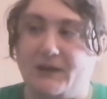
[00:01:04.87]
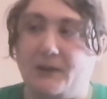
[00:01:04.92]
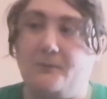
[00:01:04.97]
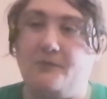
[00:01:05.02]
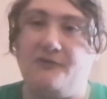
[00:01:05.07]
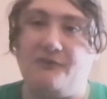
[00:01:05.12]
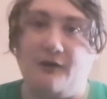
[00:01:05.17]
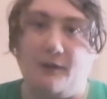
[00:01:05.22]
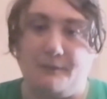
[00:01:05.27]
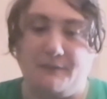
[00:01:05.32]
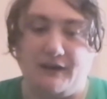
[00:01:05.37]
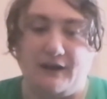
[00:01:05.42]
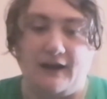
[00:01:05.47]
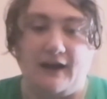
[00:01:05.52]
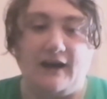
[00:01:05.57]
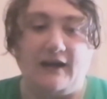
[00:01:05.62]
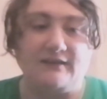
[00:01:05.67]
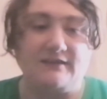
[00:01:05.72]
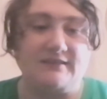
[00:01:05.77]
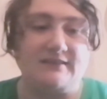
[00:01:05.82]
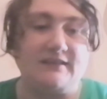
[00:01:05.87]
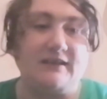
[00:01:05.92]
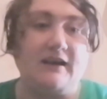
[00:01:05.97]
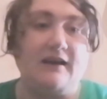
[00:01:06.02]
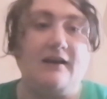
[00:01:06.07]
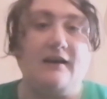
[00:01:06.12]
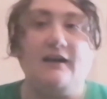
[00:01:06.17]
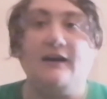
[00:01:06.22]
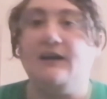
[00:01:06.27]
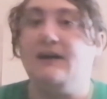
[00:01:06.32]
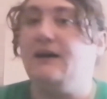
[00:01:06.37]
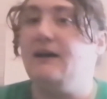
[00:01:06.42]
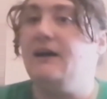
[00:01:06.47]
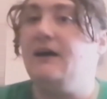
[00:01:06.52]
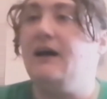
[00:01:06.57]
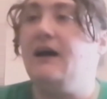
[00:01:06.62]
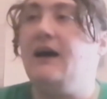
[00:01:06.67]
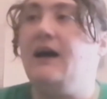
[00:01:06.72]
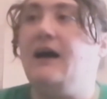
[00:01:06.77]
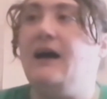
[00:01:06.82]
in performing arts,
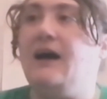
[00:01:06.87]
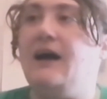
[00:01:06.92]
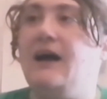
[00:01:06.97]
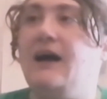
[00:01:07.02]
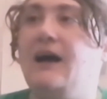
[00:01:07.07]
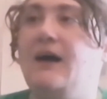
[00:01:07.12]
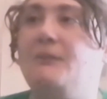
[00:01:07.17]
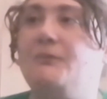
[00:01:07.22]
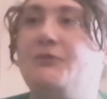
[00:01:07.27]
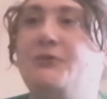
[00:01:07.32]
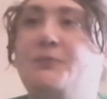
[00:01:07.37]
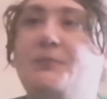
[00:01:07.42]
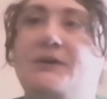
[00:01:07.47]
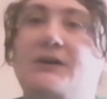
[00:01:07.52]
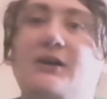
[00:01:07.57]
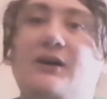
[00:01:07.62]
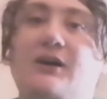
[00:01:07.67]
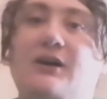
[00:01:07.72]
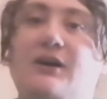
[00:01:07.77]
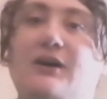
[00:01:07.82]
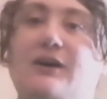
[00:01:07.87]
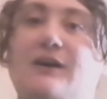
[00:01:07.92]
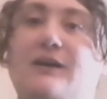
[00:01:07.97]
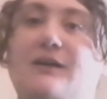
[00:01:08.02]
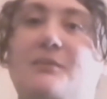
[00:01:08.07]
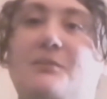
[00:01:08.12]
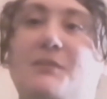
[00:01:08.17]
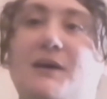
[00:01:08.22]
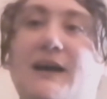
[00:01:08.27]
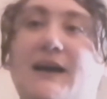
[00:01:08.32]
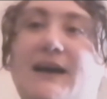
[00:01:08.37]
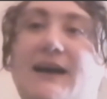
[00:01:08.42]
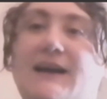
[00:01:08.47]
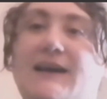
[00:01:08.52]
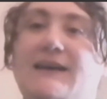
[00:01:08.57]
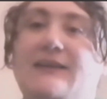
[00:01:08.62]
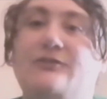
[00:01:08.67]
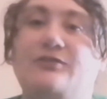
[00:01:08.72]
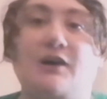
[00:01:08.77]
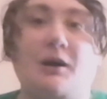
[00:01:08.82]
to become
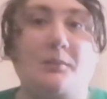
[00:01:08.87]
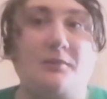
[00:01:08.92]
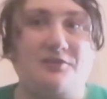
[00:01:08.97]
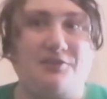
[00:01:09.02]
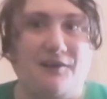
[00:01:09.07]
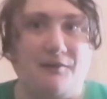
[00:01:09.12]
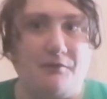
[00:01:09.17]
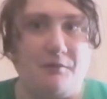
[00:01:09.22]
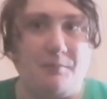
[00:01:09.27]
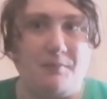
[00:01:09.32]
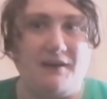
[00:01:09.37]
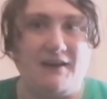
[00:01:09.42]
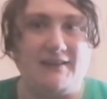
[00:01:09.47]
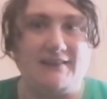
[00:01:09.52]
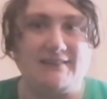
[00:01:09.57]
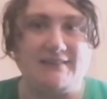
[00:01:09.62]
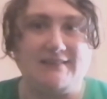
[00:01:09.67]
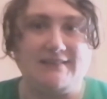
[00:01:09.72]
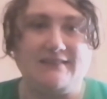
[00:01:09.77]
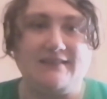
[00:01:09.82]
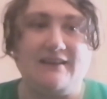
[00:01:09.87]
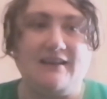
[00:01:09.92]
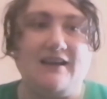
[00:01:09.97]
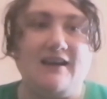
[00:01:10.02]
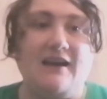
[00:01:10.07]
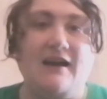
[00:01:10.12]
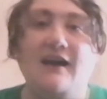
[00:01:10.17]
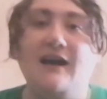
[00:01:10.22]
a drama therapist,